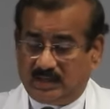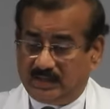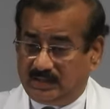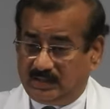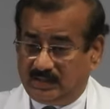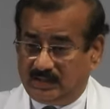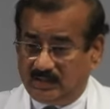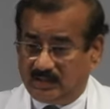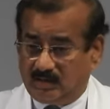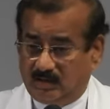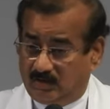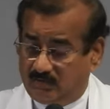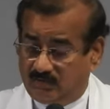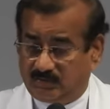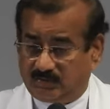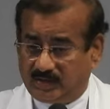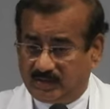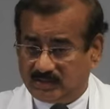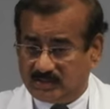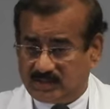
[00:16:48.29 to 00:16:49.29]
any
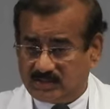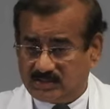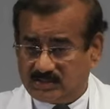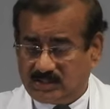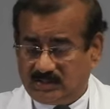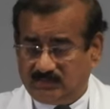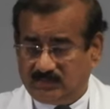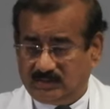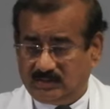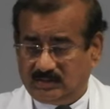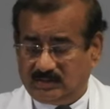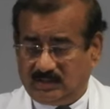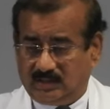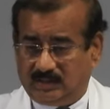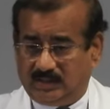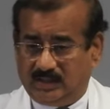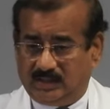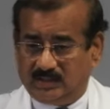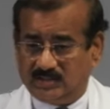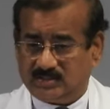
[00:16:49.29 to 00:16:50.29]
offering that is given,
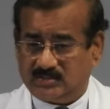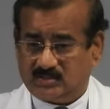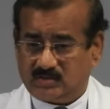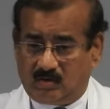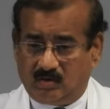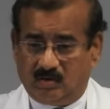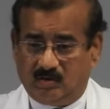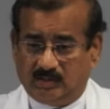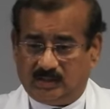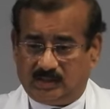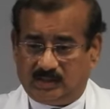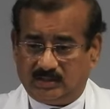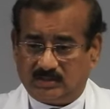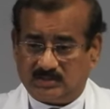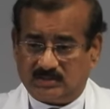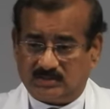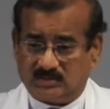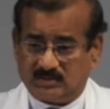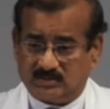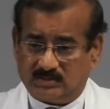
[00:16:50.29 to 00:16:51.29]
and any song that
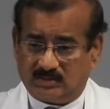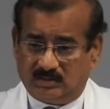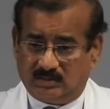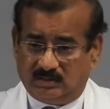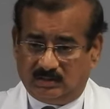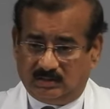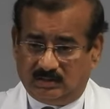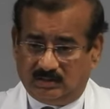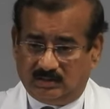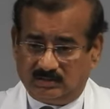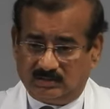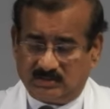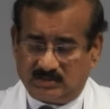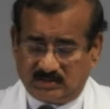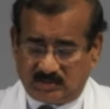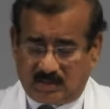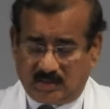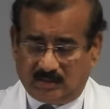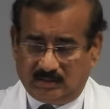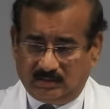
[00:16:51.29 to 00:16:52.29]
is
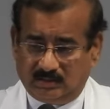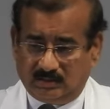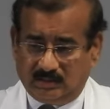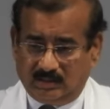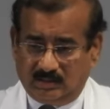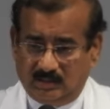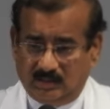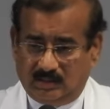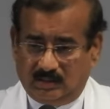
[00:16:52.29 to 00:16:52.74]
sung,